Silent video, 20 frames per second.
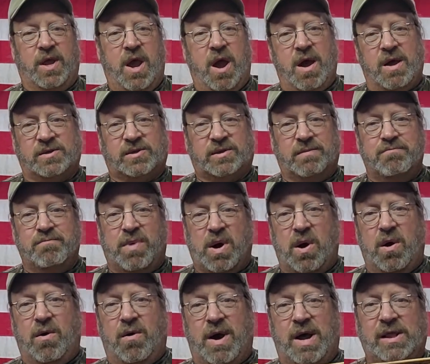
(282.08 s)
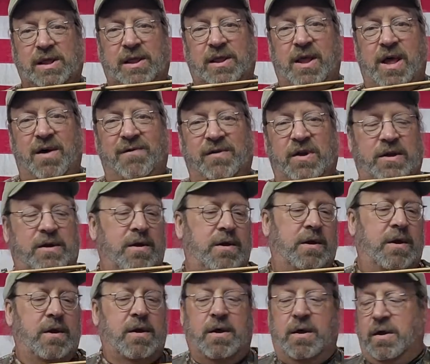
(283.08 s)
awesome bow. I love it.
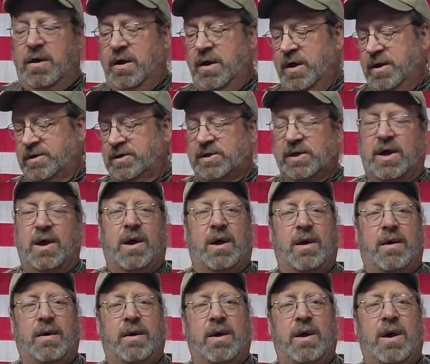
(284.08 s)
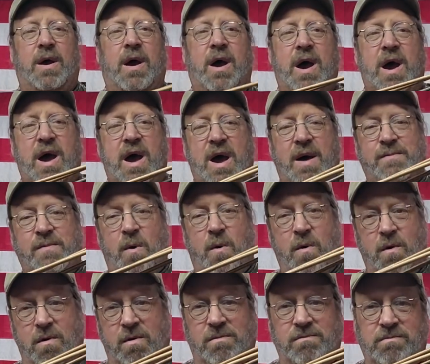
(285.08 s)
It's a hop
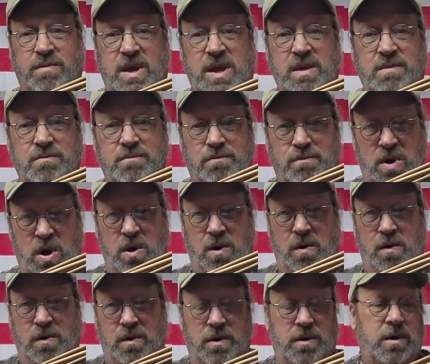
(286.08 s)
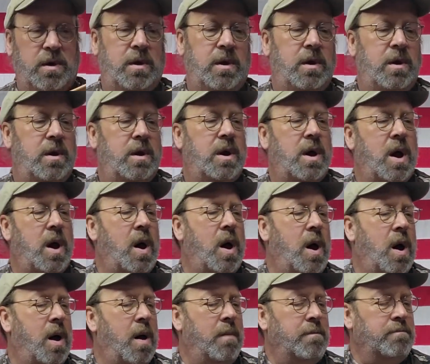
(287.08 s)
hornbeam bow.
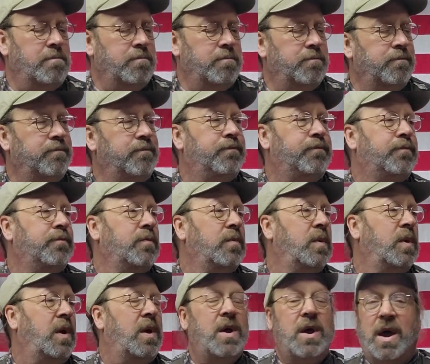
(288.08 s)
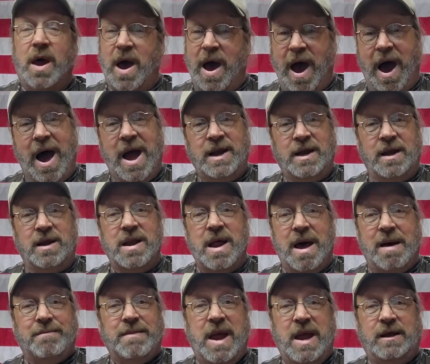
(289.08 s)
Um, I did
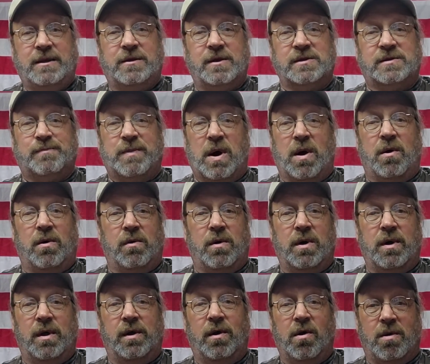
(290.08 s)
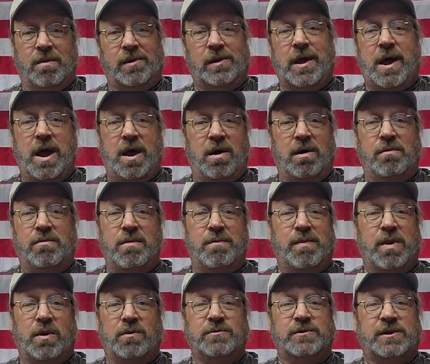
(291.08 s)
not make this bow. Uh, normally I hunt with
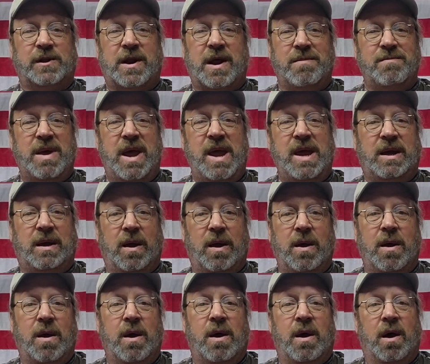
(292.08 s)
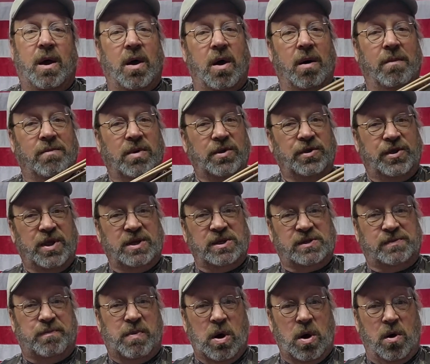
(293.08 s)
bows that I make, uh, but
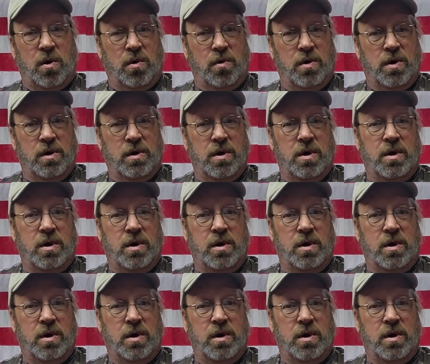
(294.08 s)
this bow